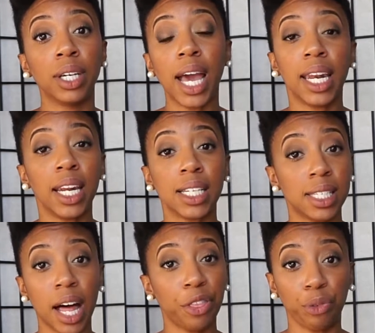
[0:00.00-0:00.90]
and it is
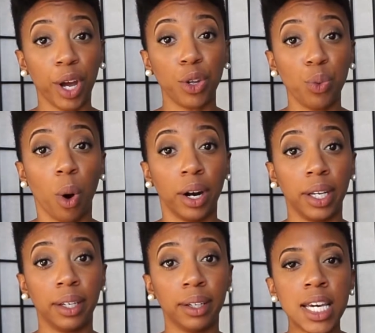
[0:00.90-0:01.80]
not the red you
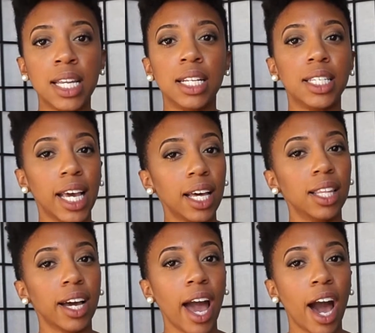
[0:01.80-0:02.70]
wanted. Take a
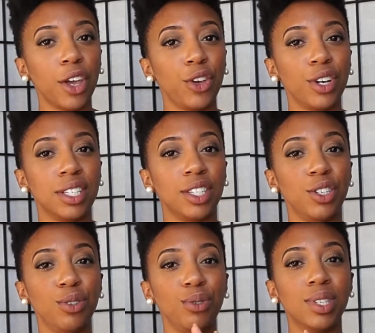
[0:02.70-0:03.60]
look at how you can
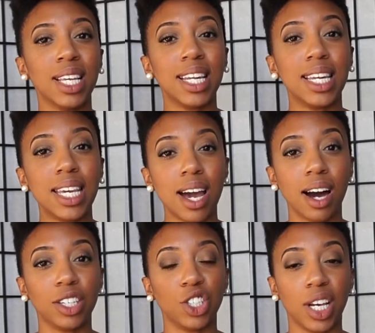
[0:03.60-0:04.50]
use
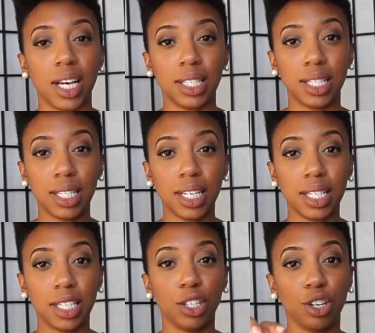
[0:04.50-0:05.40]
neon shades to
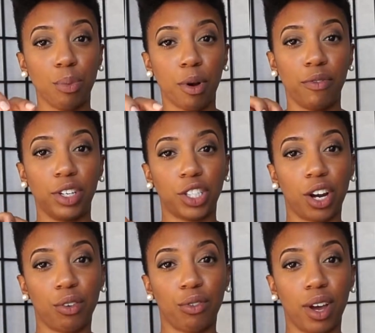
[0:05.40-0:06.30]
tint it to your perfect
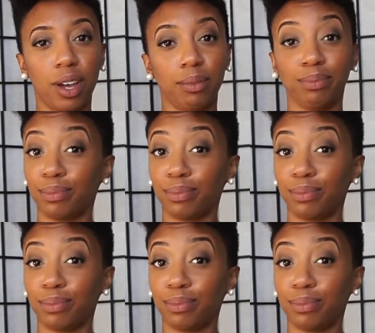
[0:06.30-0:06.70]
shade of red.